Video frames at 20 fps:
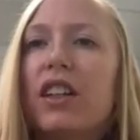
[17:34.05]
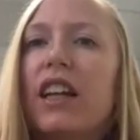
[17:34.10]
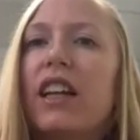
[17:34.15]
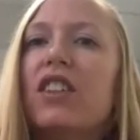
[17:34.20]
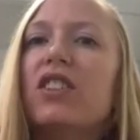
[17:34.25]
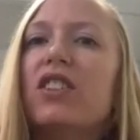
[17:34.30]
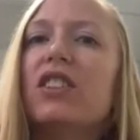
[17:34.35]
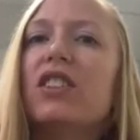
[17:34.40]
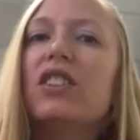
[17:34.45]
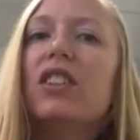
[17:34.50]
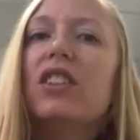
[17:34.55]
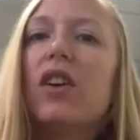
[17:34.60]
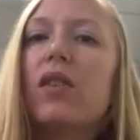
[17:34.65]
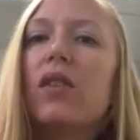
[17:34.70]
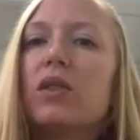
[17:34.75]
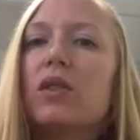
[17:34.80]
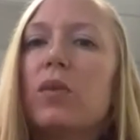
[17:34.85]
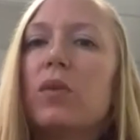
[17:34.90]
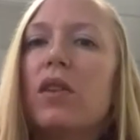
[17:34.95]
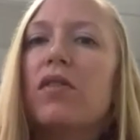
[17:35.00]
and just notice
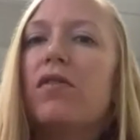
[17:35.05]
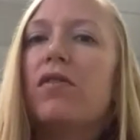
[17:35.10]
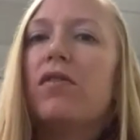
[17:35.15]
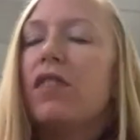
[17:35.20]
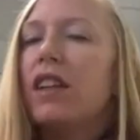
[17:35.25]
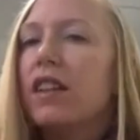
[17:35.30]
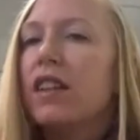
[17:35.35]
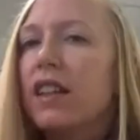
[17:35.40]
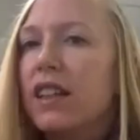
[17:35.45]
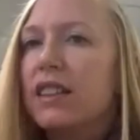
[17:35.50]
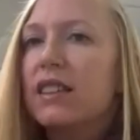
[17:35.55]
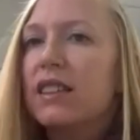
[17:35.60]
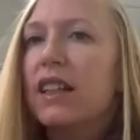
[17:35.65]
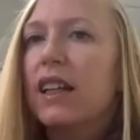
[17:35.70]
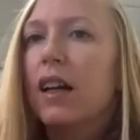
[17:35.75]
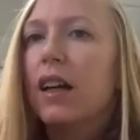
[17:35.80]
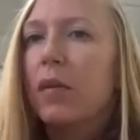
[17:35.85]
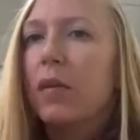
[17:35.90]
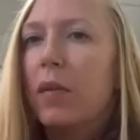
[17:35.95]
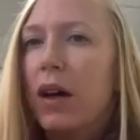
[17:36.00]
what feelings
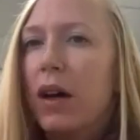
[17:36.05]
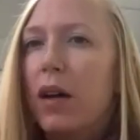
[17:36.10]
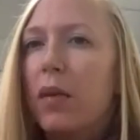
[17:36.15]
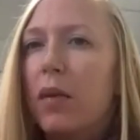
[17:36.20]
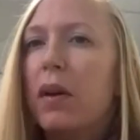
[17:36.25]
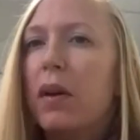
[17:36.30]
come up.